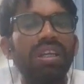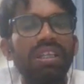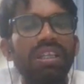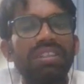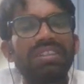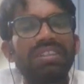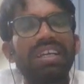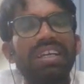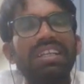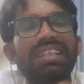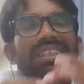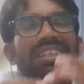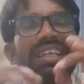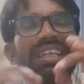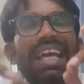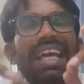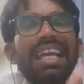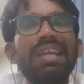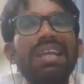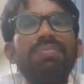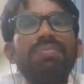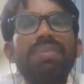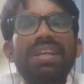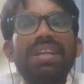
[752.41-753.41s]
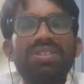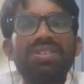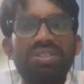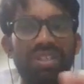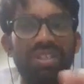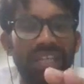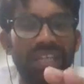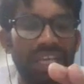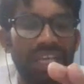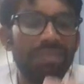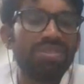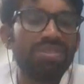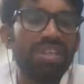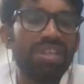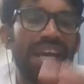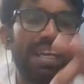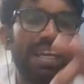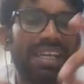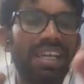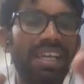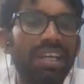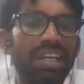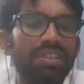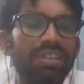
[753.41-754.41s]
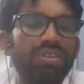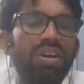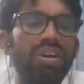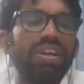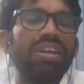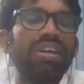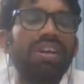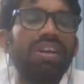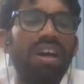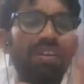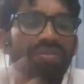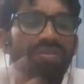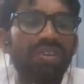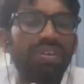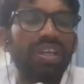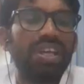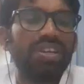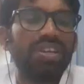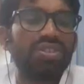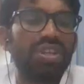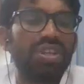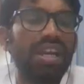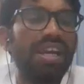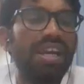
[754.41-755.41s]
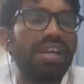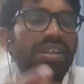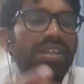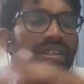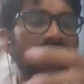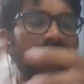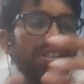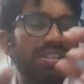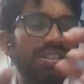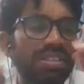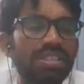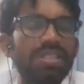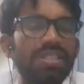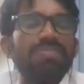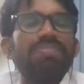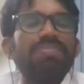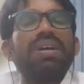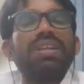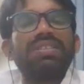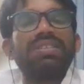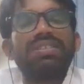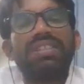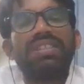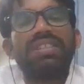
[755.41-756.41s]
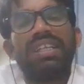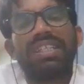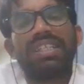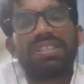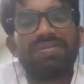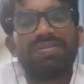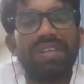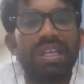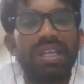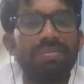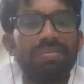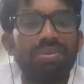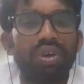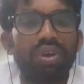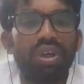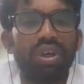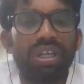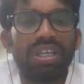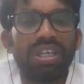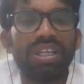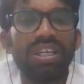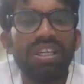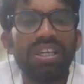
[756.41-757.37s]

30 elements names and electronic configuration and symbols. That is very important.